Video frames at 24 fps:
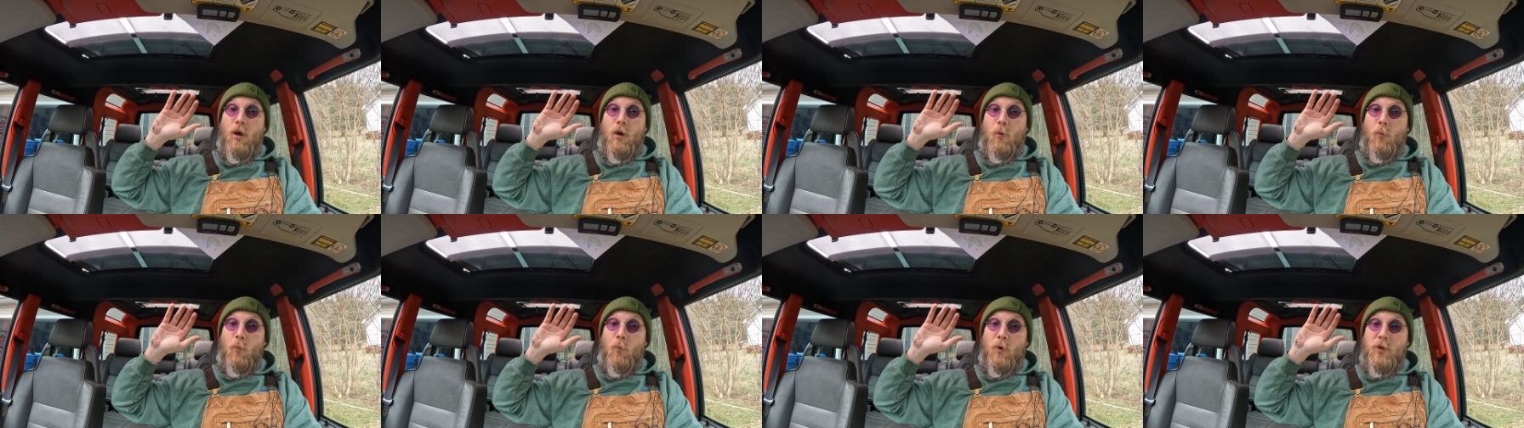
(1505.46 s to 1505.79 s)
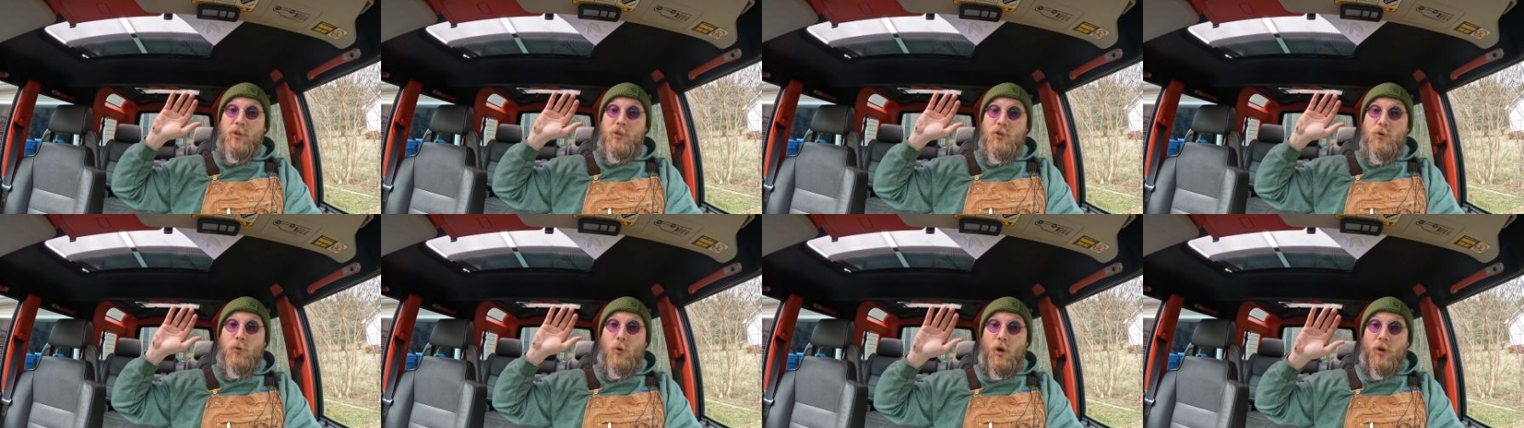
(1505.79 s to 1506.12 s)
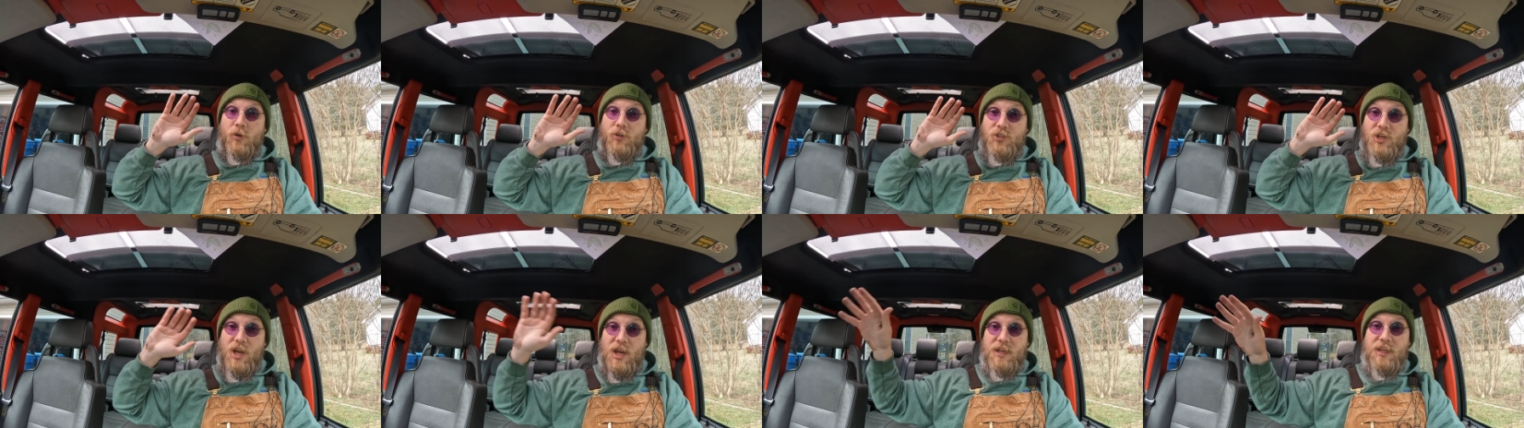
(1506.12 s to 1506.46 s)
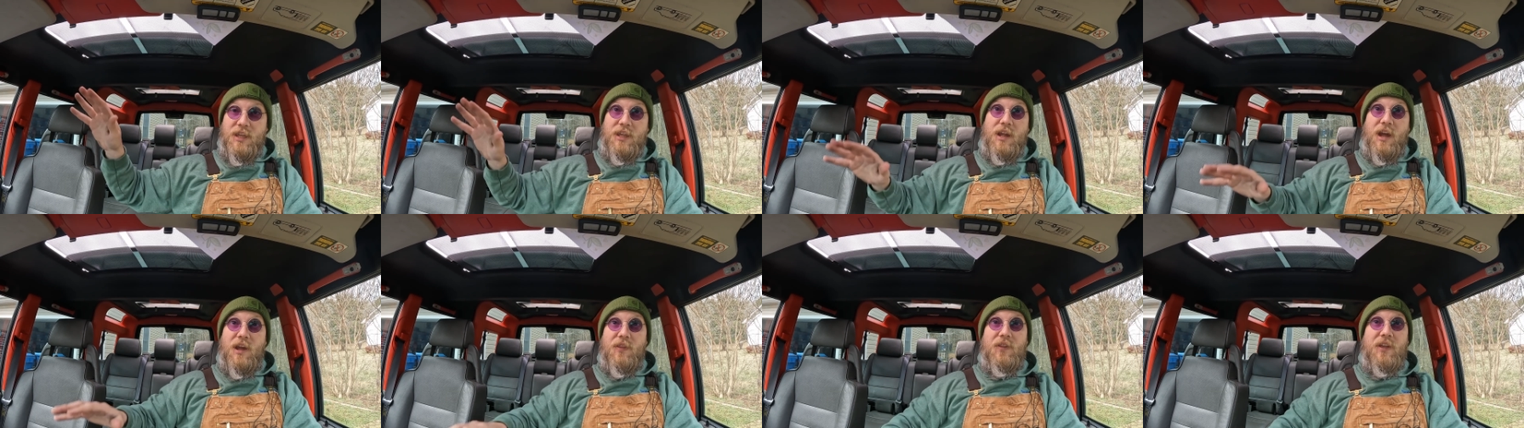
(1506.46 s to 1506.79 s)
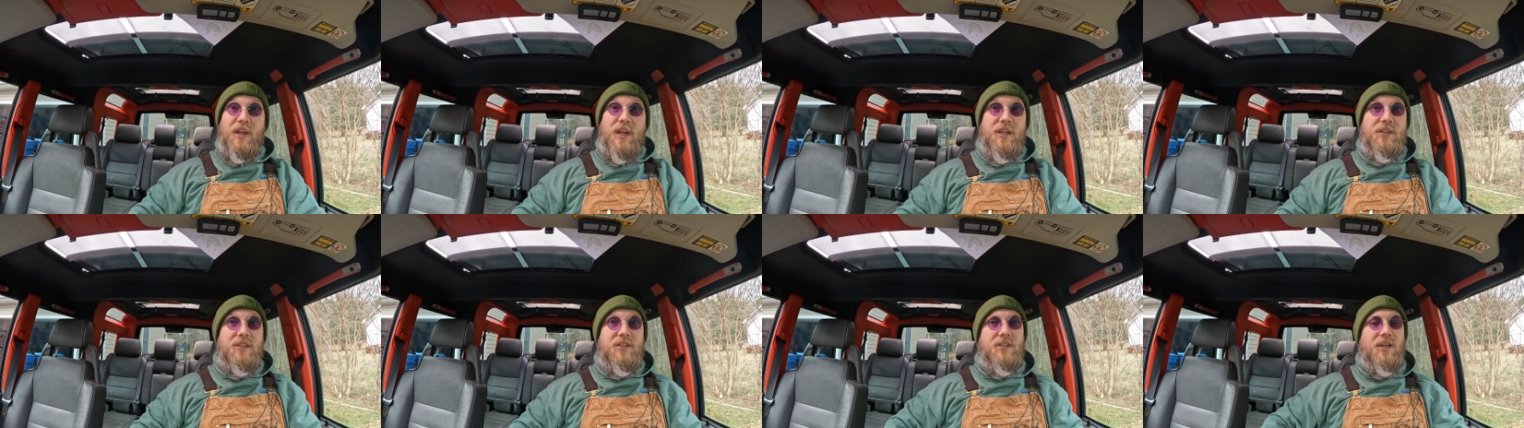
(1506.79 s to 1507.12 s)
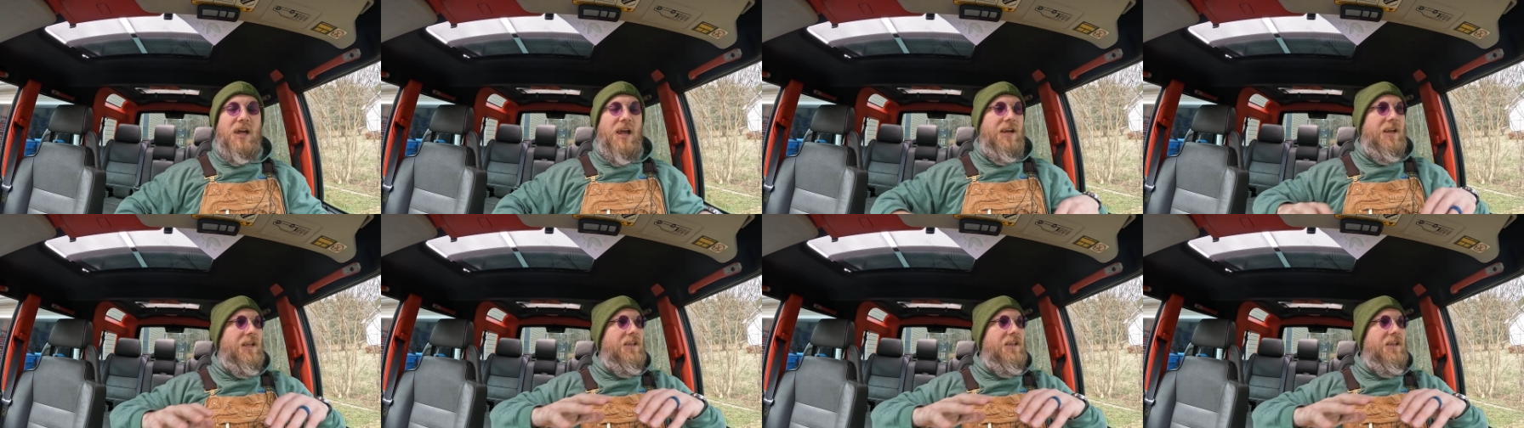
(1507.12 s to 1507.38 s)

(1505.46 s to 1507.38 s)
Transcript: When you are checking on the inside,